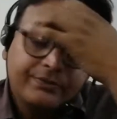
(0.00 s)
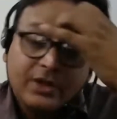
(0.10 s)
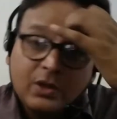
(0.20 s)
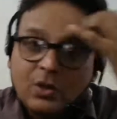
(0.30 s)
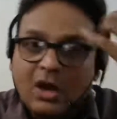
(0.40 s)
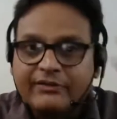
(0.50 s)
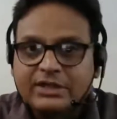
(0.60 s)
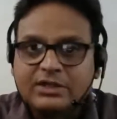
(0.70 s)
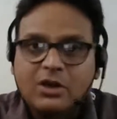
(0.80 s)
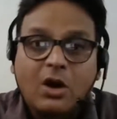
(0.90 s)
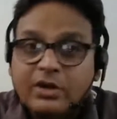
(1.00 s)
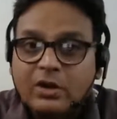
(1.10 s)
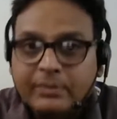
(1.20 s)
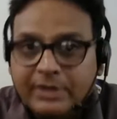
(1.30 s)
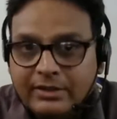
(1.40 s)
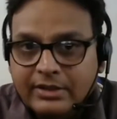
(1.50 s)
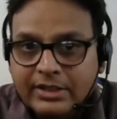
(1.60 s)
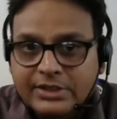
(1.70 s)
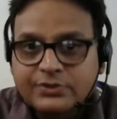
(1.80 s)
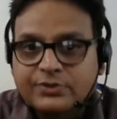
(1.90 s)
look after the autonomy
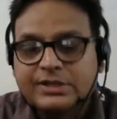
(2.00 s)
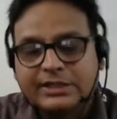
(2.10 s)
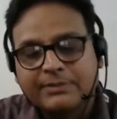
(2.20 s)
issues and